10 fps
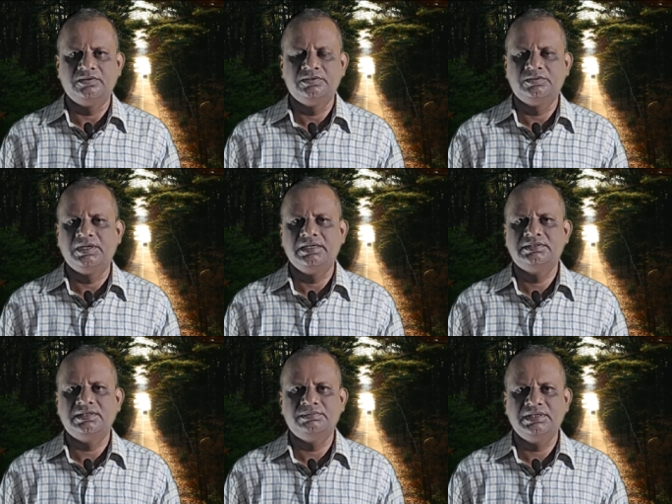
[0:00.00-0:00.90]
When you
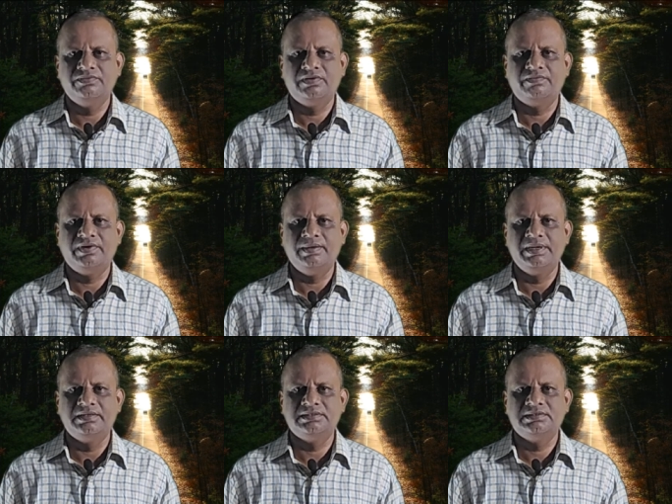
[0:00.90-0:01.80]
take something for five
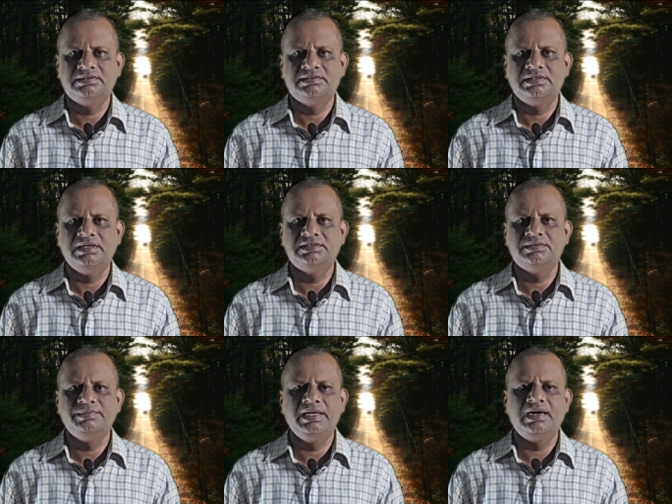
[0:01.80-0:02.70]
minutes,
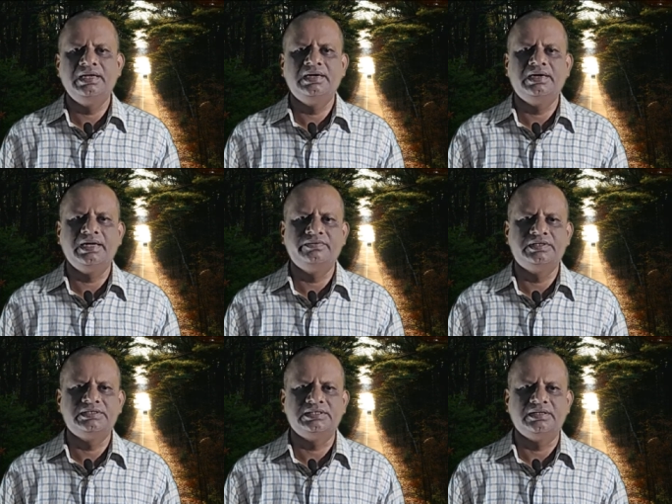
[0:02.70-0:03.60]
it's merely a
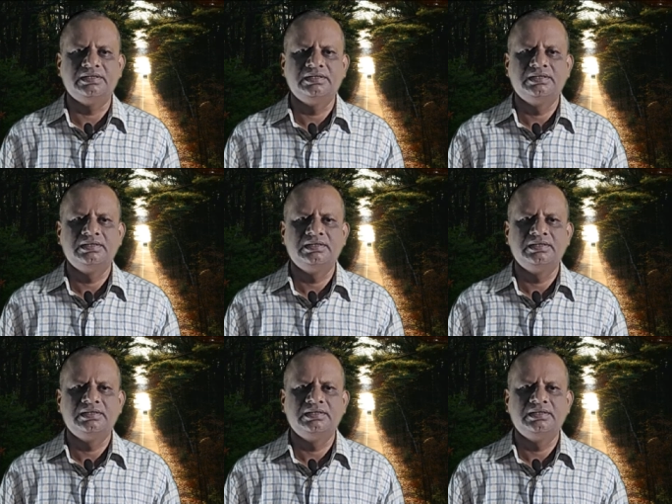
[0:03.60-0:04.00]
diversion.